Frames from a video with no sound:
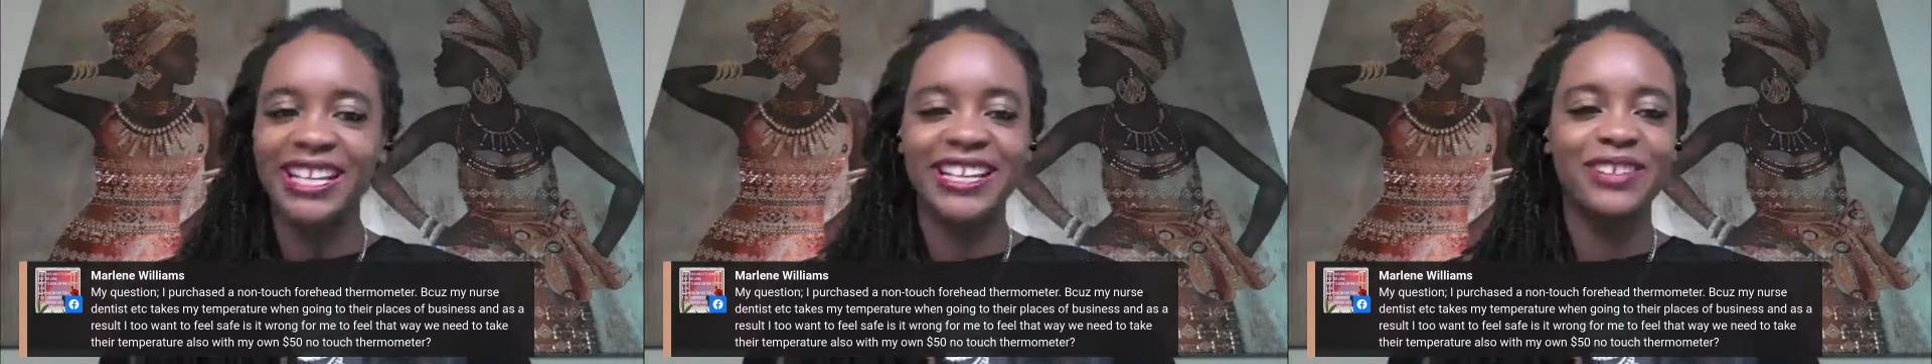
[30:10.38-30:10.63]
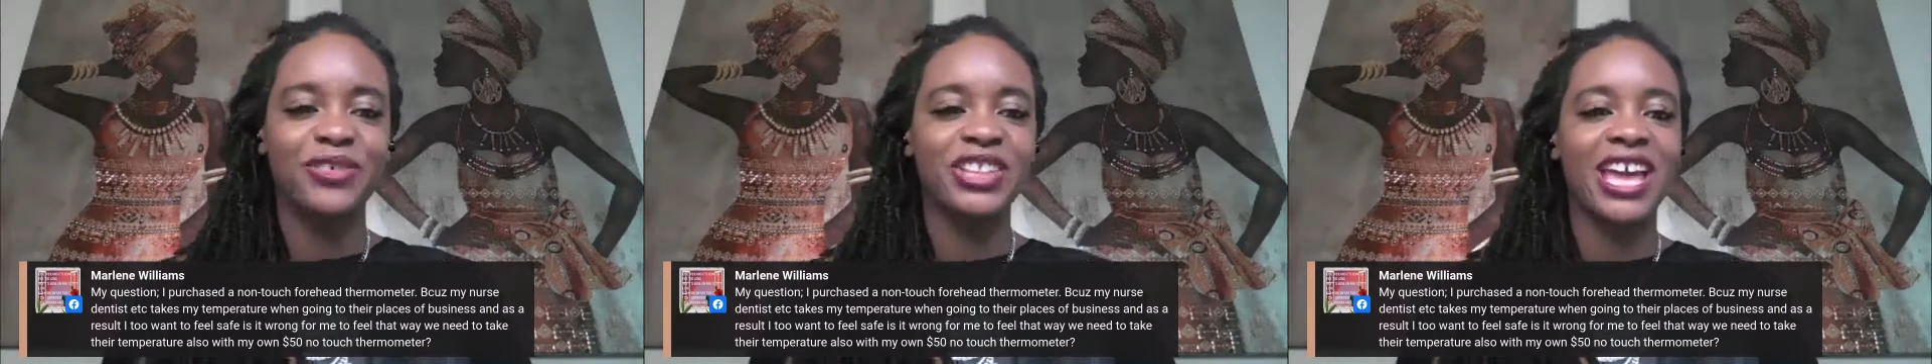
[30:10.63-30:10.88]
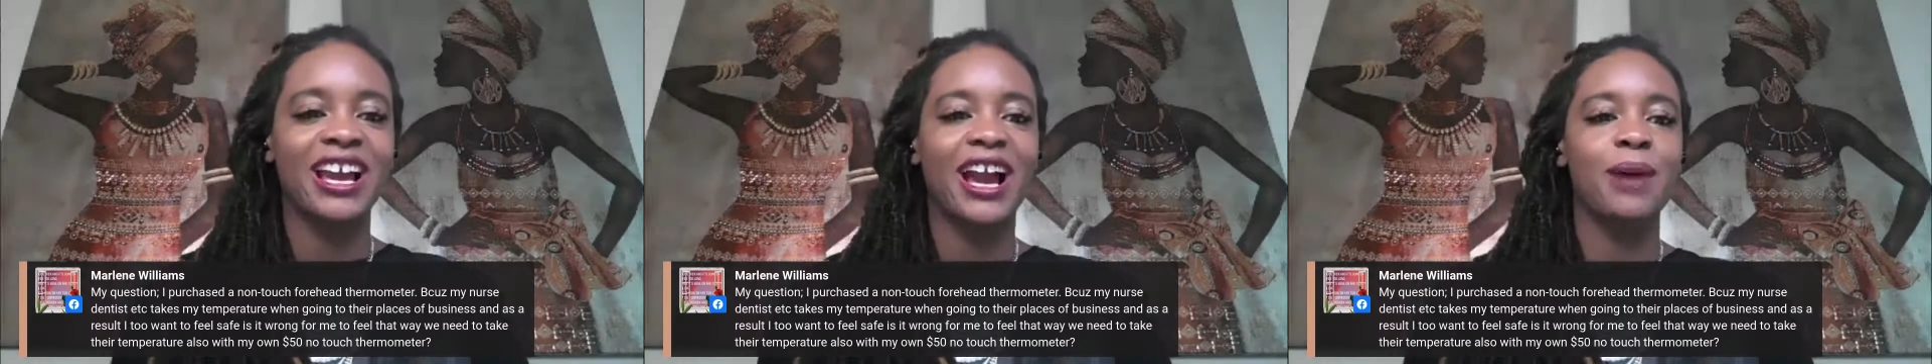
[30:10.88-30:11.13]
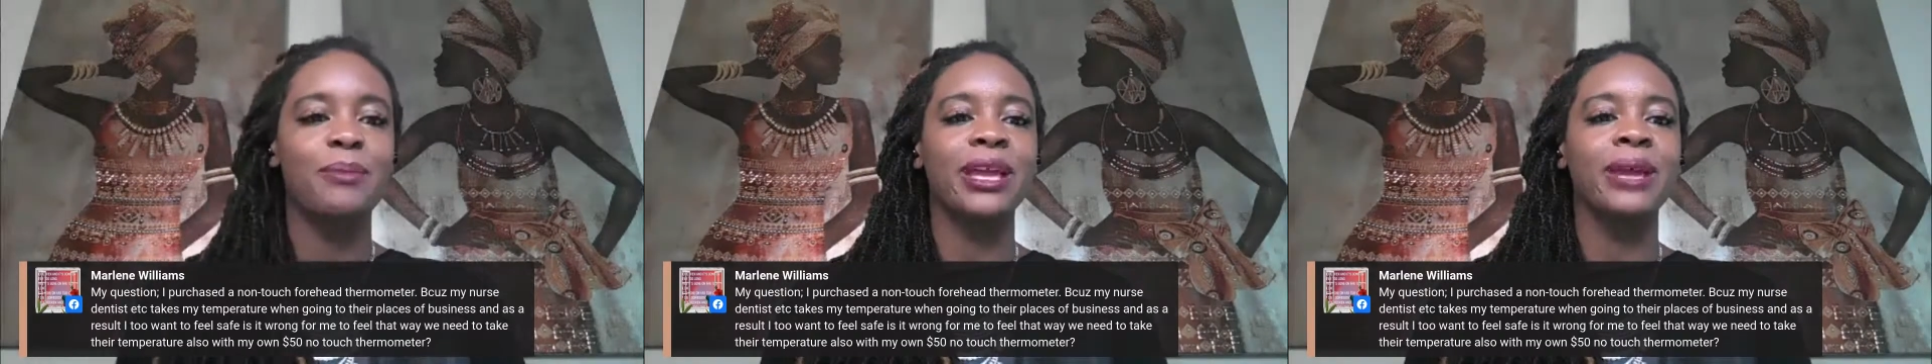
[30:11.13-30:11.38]
it for that
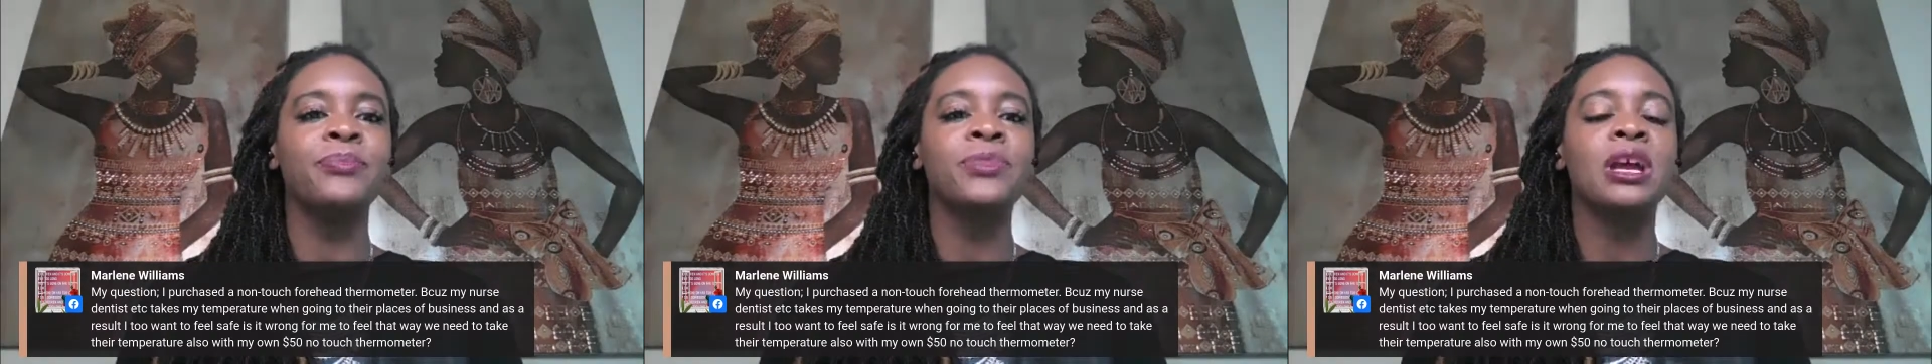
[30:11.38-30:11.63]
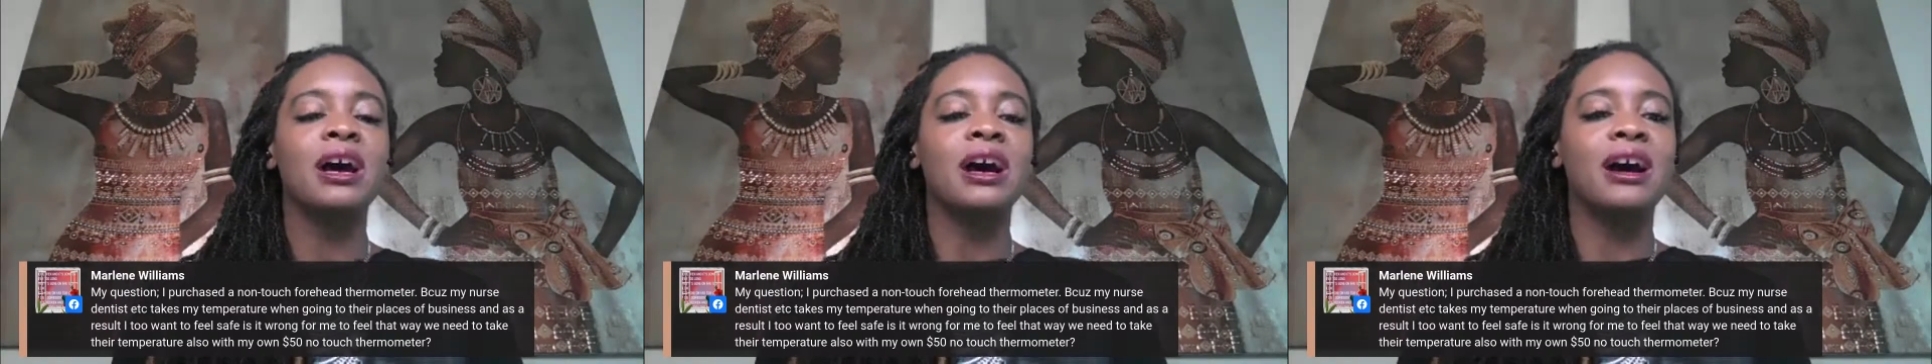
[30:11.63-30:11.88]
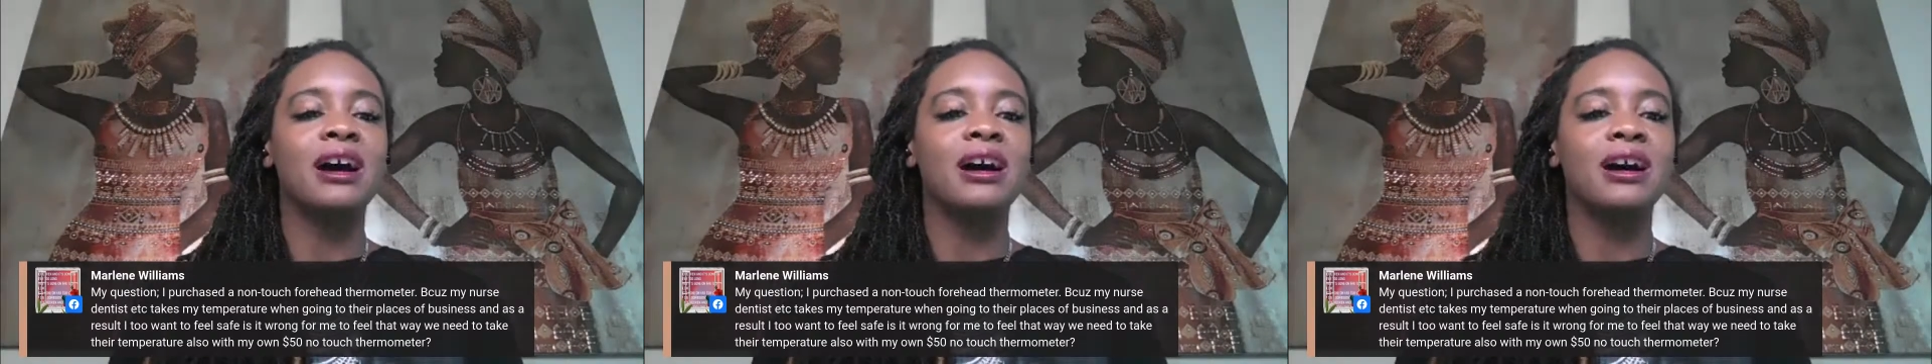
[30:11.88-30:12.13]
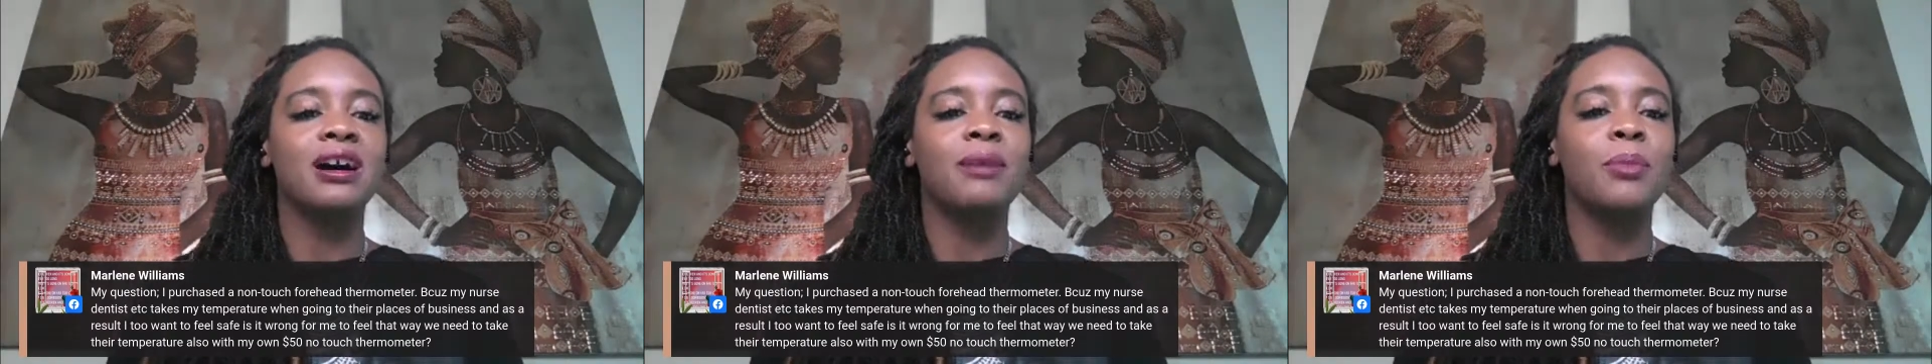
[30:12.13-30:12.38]
comment.
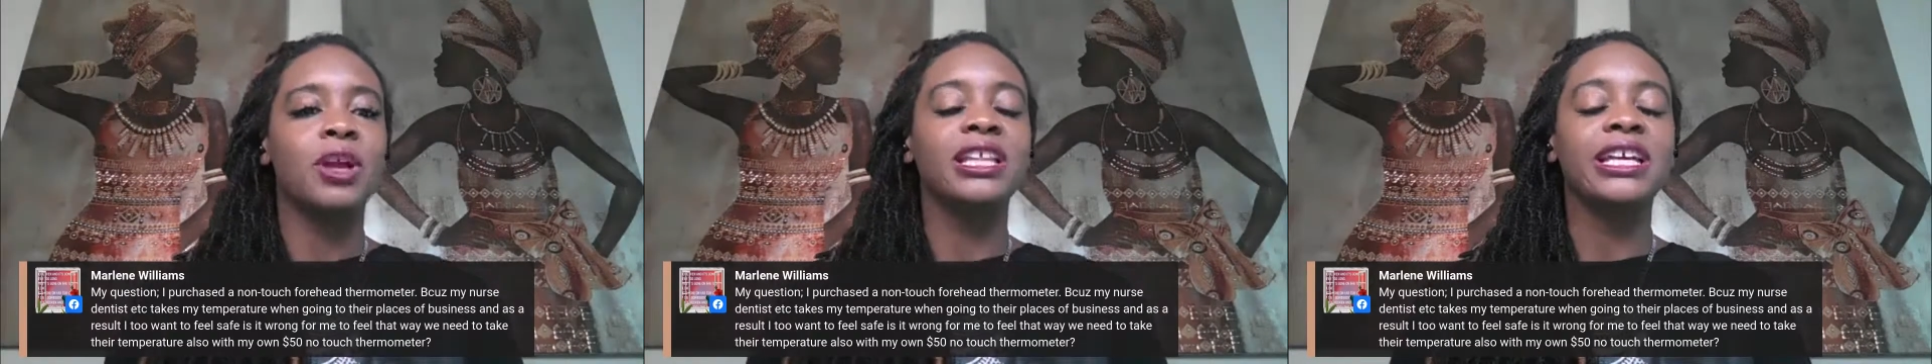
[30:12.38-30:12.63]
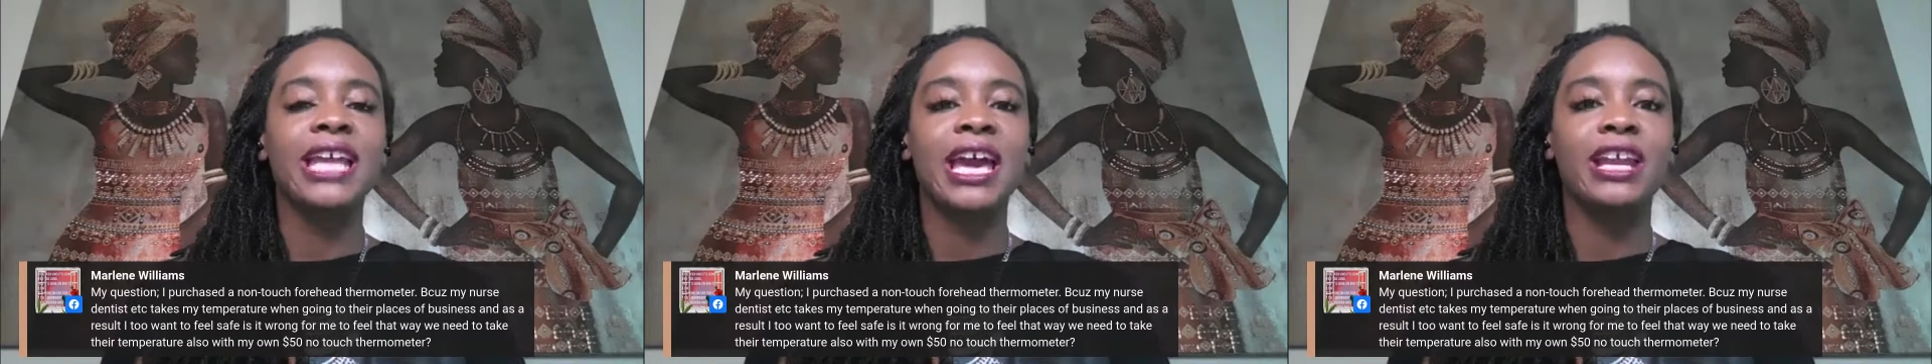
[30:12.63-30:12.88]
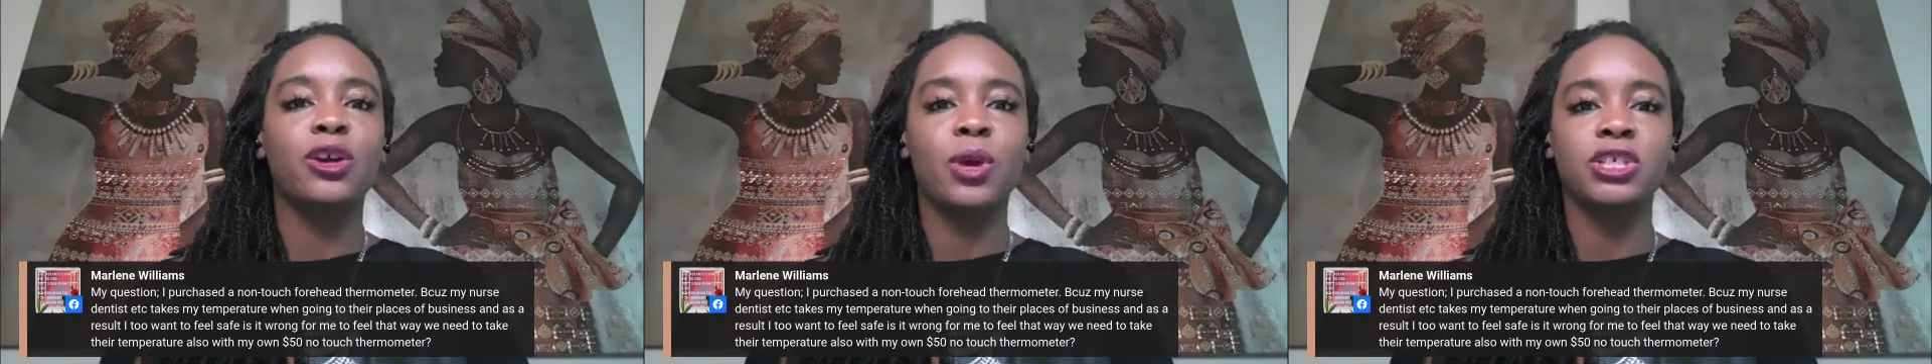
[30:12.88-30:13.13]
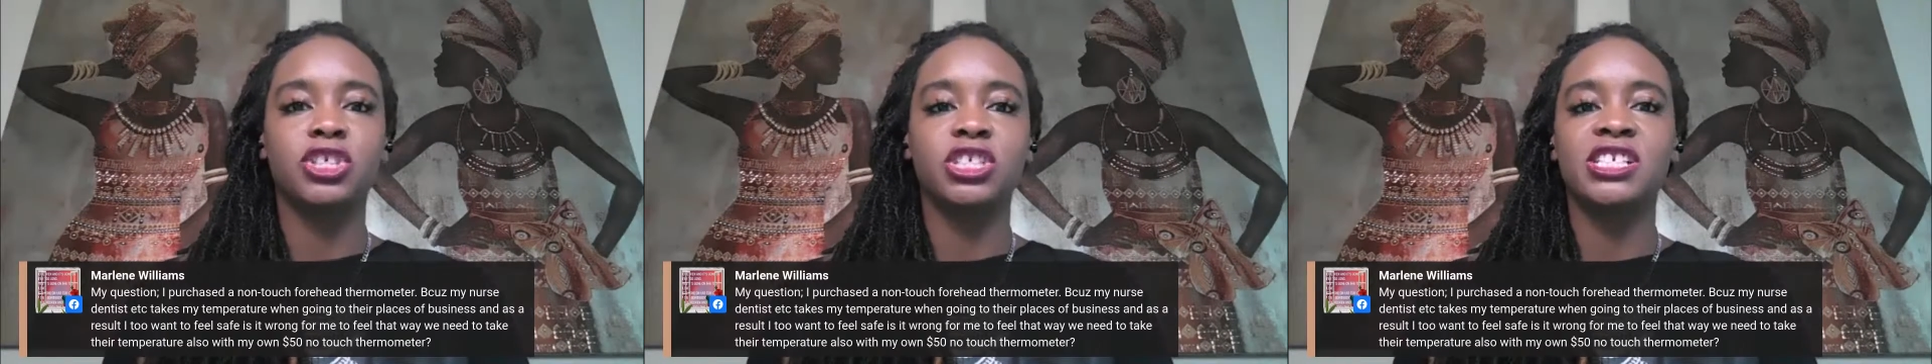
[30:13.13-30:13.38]
Marlene had a question.